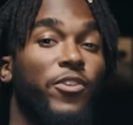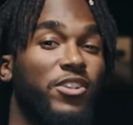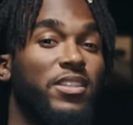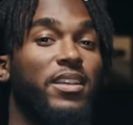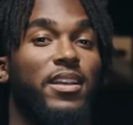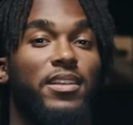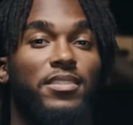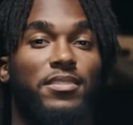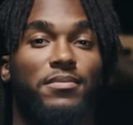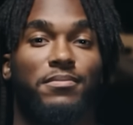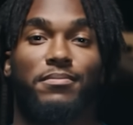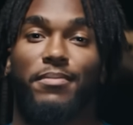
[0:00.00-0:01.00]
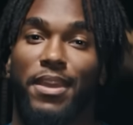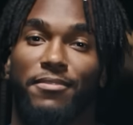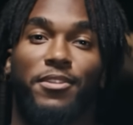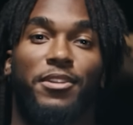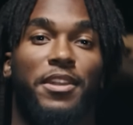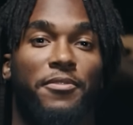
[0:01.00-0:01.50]
first concussion may
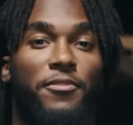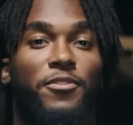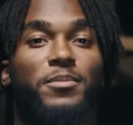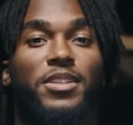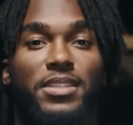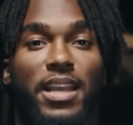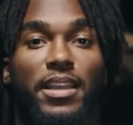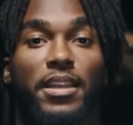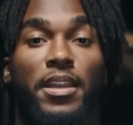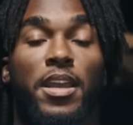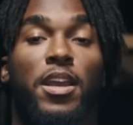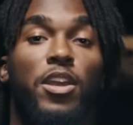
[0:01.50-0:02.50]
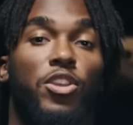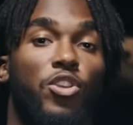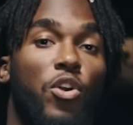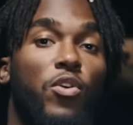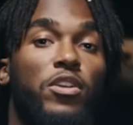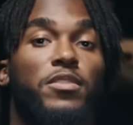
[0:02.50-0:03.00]
feel different from your second.
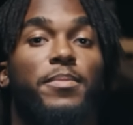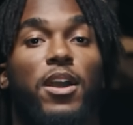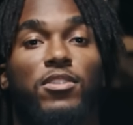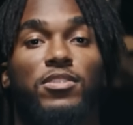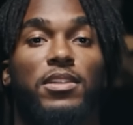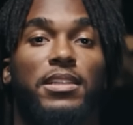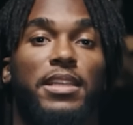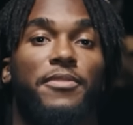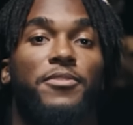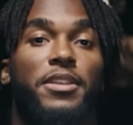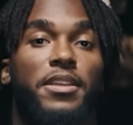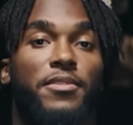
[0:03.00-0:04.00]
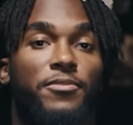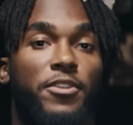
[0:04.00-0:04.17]
Yours may also look different than your